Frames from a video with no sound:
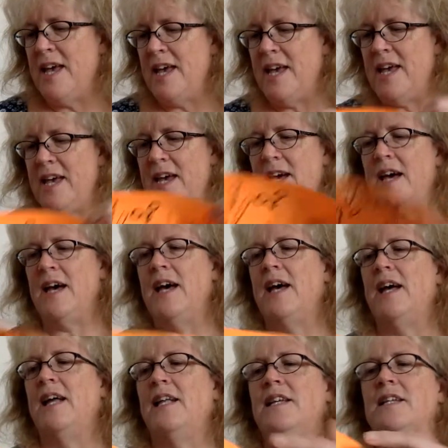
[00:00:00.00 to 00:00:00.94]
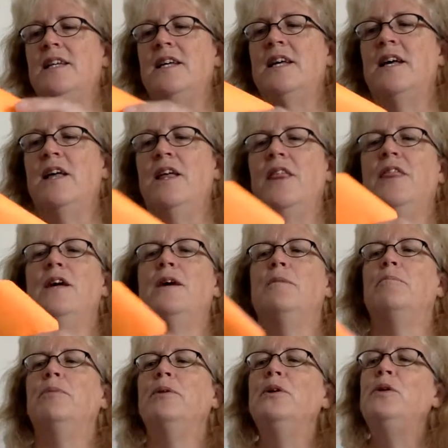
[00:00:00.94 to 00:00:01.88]
And the
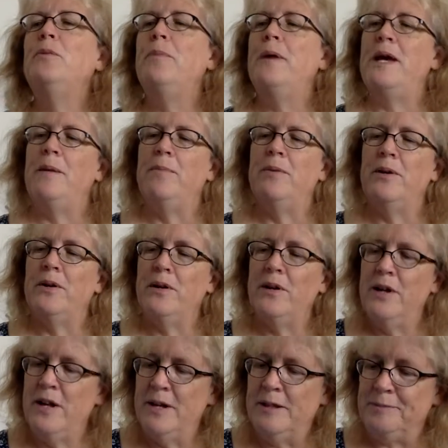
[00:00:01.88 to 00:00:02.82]
blue paper